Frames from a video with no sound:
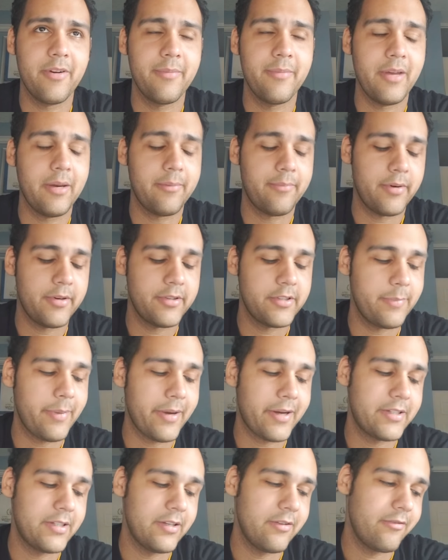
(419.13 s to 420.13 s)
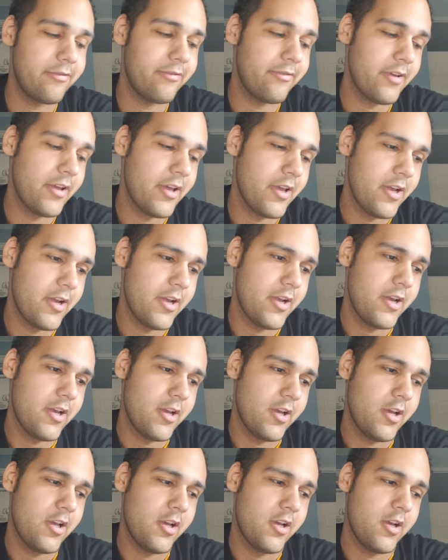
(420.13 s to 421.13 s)
that perspective.
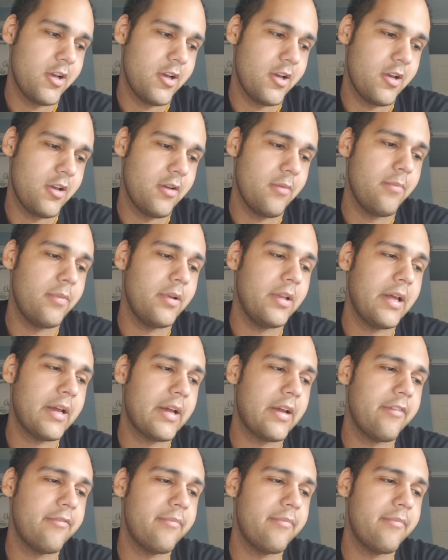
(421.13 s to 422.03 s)
But like I've